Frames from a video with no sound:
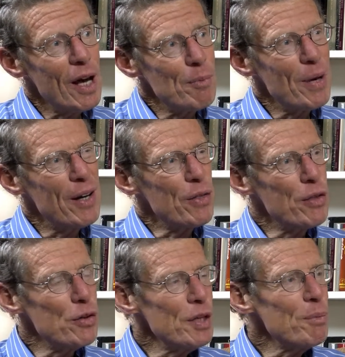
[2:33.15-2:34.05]
about
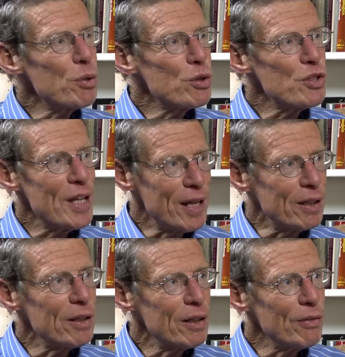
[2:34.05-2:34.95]

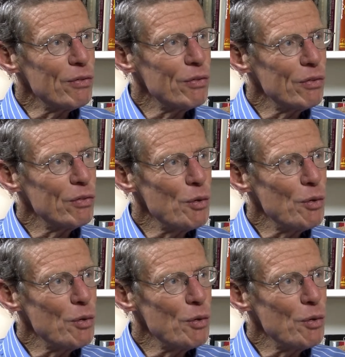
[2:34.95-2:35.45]
30% of